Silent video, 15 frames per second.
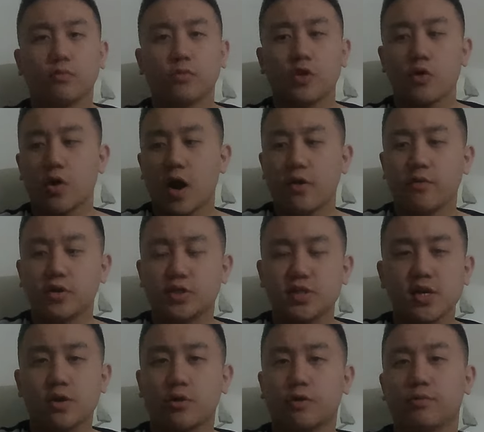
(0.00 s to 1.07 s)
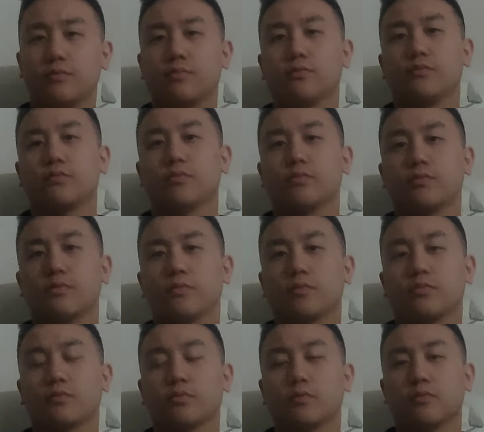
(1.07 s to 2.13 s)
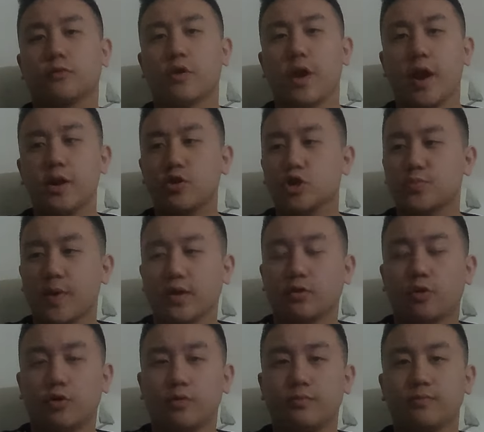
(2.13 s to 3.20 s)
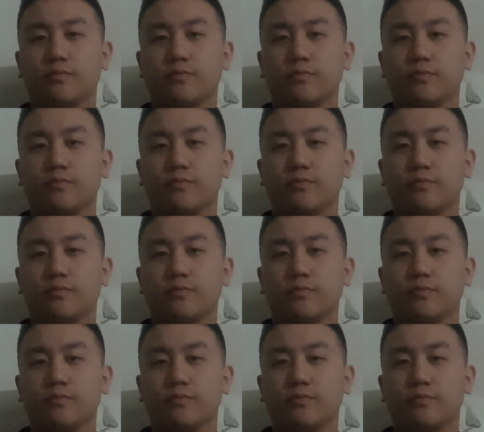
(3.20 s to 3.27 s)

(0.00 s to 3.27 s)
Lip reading: You're either a seeker. You're an introspector.